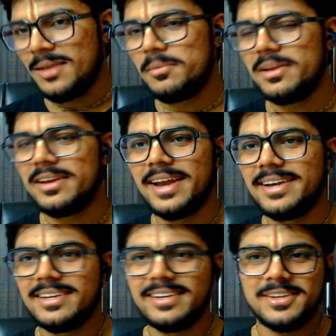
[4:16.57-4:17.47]
being
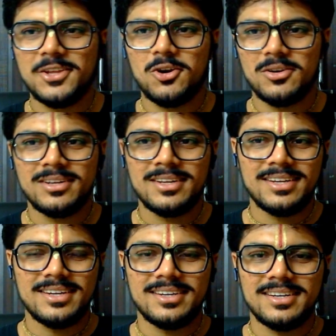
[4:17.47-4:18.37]
handled in your
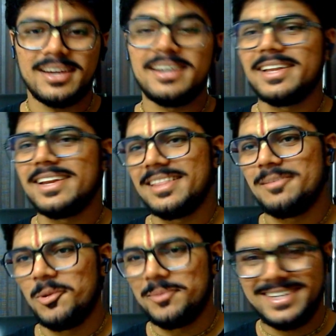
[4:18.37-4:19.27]
container at the
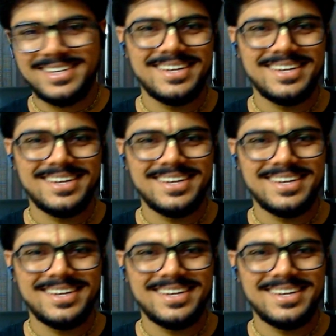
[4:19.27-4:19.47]
moment.